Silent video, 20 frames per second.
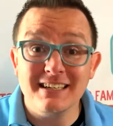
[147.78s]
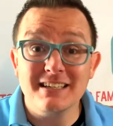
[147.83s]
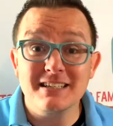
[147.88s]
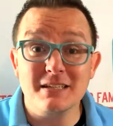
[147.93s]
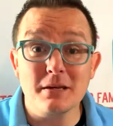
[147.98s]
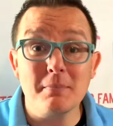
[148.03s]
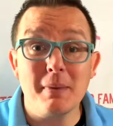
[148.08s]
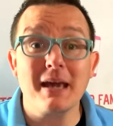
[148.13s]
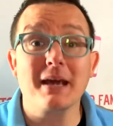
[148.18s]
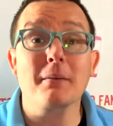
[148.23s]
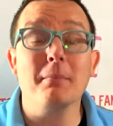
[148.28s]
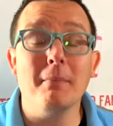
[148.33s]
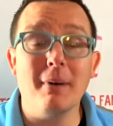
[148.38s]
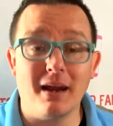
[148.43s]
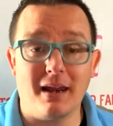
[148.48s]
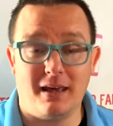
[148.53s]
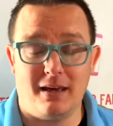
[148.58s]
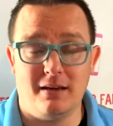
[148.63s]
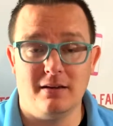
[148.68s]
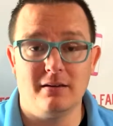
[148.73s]
to make
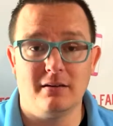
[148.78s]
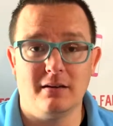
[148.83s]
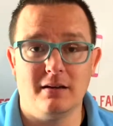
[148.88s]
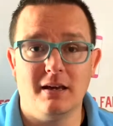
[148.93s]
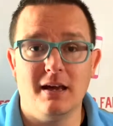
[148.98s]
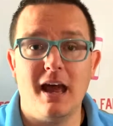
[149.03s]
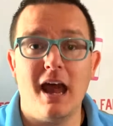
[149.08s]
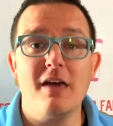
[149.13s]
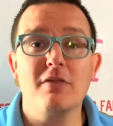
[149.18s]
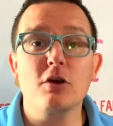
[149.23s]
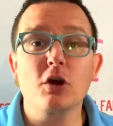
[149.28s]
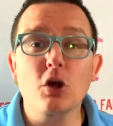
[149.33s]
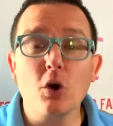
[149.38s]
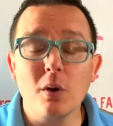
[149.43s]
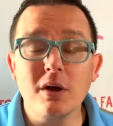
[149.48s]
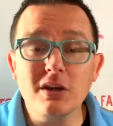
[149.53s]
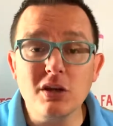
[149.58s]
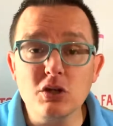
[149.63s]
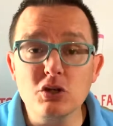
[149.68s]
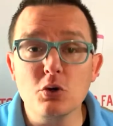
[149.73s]
money, and they're
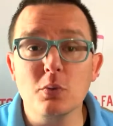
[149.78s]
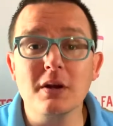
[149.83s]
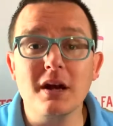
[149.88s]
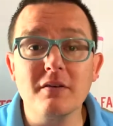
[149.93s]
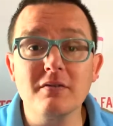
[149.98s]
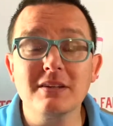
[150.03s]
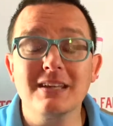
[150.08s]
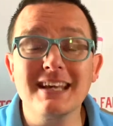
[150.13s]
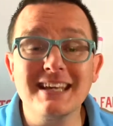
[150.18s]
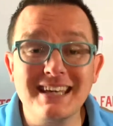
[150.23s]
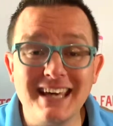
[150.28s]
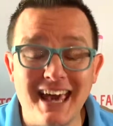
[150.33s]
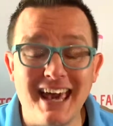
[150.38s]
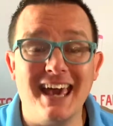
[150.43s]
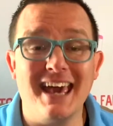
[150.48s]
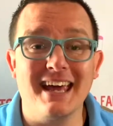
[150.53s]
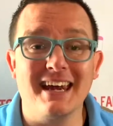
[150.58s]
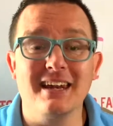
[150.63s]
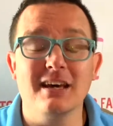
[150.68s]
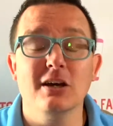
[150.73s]
going to do whatever they
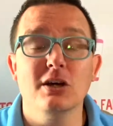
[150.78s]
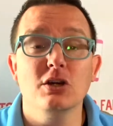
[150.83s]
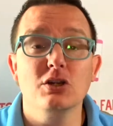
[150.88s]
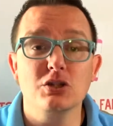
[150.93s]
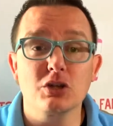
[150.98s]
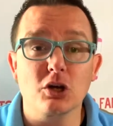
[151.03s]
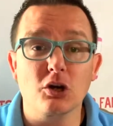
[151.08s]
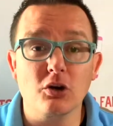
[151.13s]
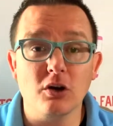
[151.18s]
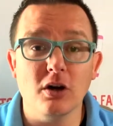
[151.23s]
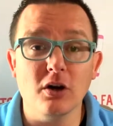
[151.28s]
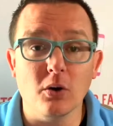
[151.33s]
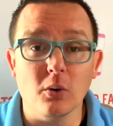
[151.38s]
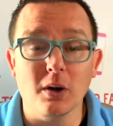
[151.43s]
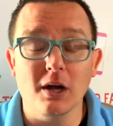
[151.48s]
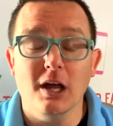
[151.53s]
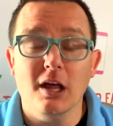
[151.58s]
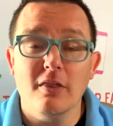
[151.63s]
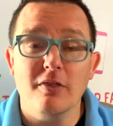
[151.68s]
can to grow.